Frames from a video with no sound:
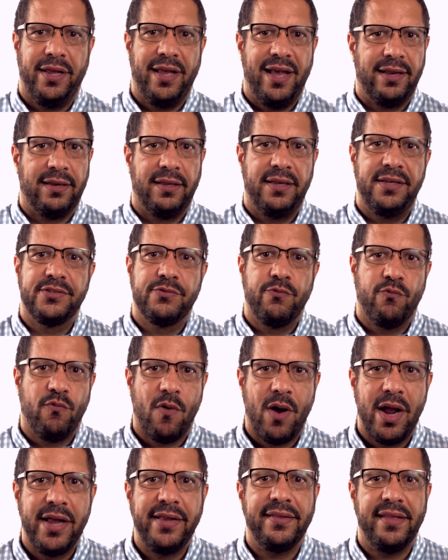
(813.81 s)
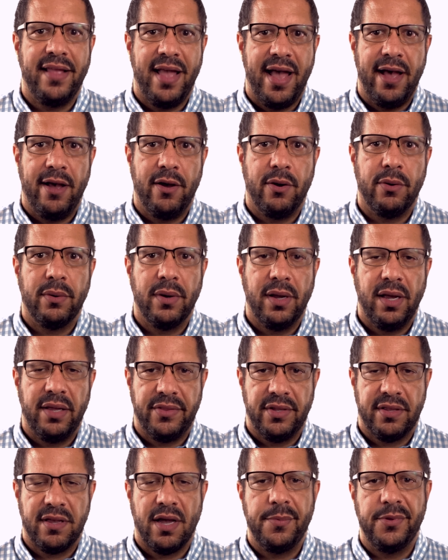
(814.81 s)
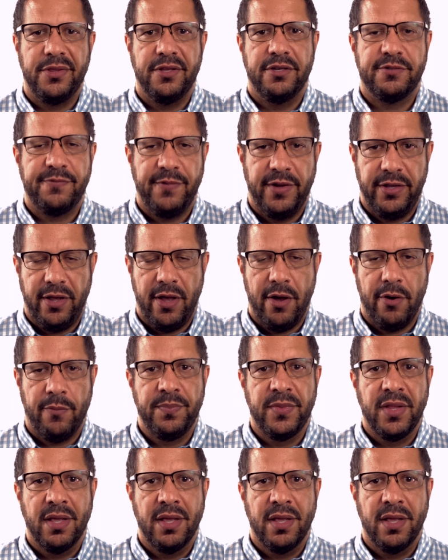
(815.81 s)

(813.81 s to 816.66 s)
At least right now, at the time of this video,